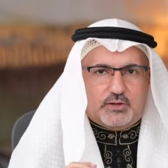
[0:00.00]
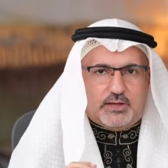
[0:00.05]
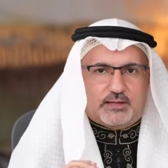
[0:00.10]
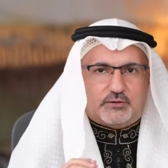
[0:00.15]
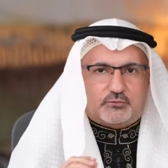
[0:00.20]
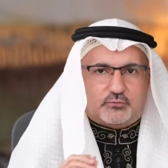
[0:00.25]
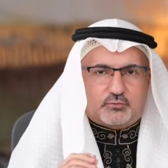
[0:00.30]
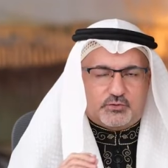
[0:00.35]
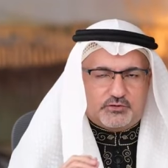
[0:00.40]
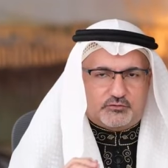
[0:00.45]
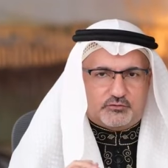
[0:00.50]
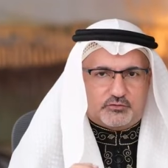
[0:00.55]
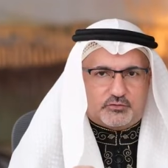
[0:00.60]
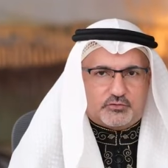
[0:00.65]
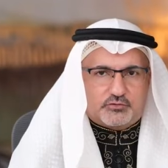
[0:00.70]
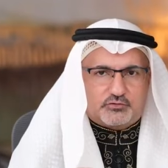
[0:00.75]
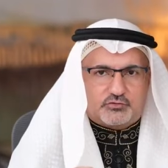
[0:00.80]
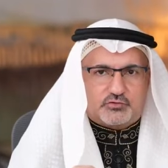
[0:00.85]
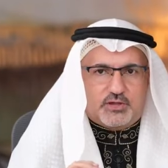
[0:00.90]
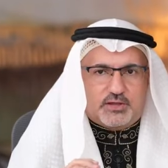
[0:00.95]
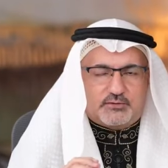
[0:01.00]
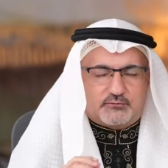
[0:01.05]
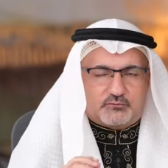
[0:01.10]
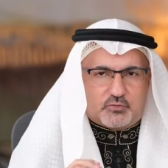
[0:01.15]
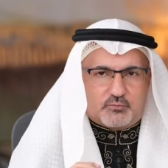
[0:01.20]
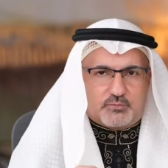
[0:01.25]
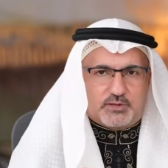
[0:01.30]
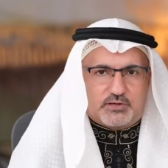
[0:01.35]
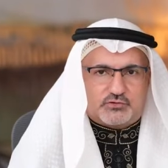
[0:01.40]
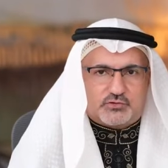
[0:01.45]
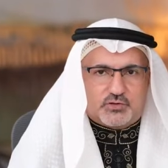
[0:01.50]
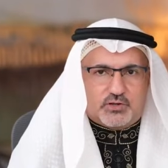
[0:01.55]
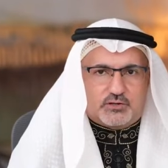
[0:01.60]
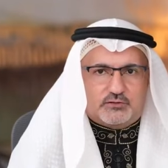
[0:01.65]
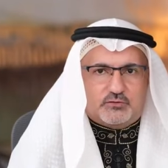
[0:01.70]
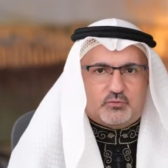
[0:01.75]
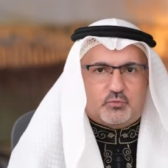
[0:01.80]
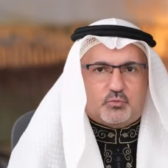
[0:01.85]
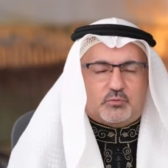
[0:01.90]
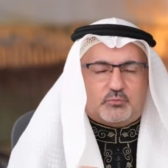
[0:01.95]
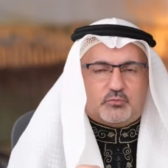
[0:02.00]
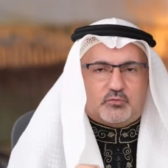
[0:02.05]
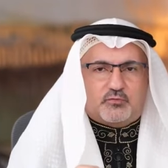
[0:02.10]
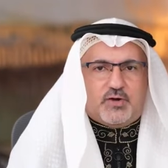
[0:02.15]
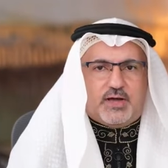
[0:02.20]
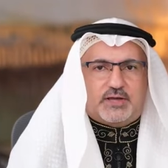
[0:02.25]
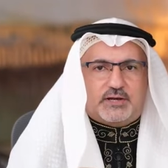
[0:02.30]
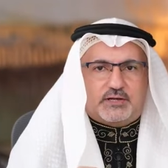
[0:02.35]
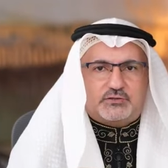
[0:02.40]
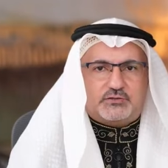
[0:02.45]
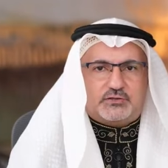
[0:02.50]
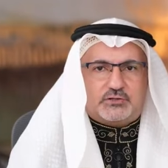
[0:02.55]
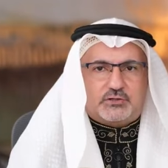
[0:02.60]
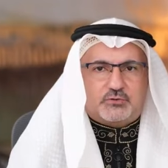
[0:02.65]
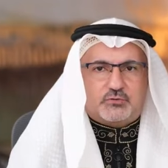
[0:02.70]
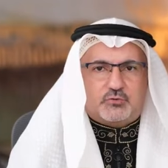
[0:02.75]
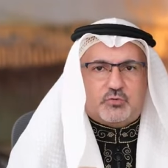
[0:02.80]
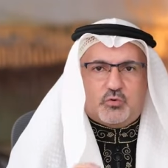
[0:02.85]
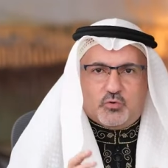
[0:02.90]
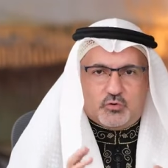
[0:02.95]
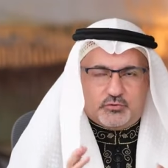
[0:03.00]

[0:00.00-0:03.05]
and research the information we're providing to you